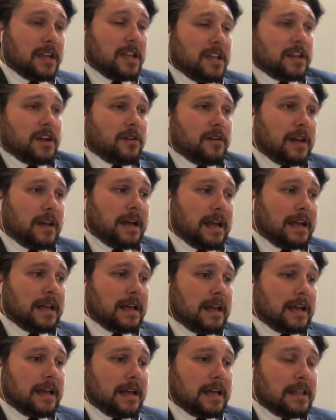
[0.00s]

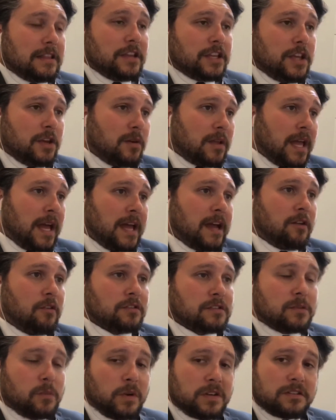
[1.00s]
in the UK,
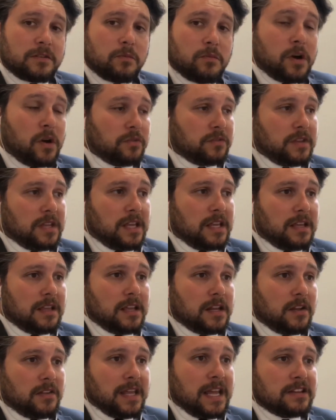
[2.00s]
across the Western world,
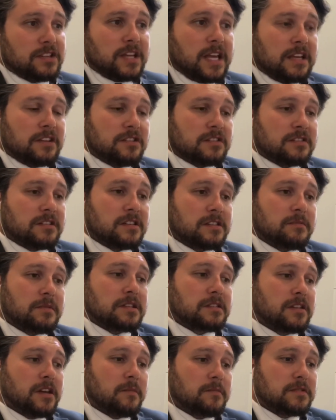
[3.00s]
the education system
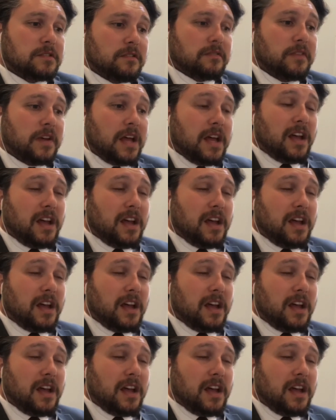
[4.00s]
in terms of